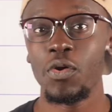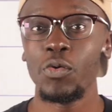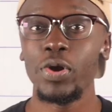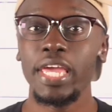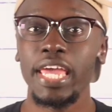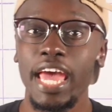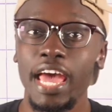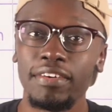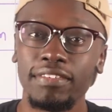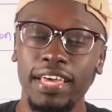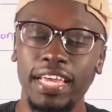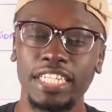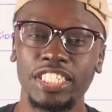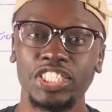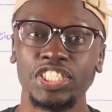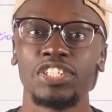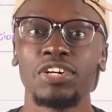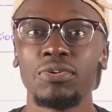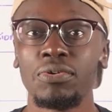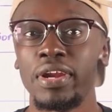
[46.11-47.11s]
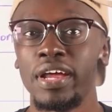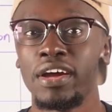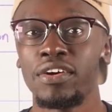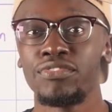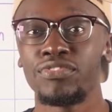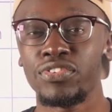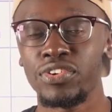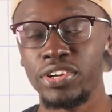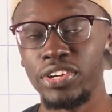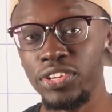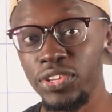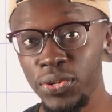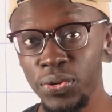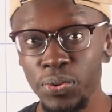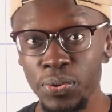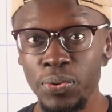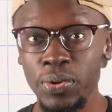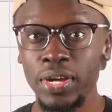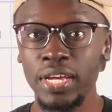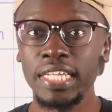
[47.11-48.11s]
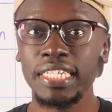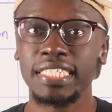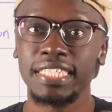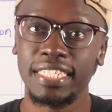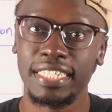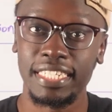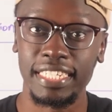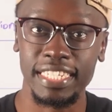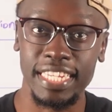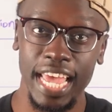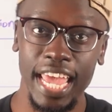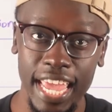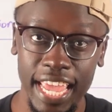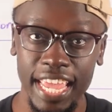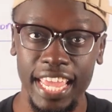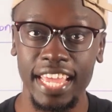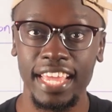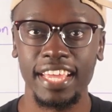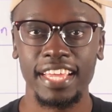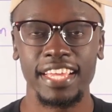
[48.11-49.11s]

We have a showdown for you today.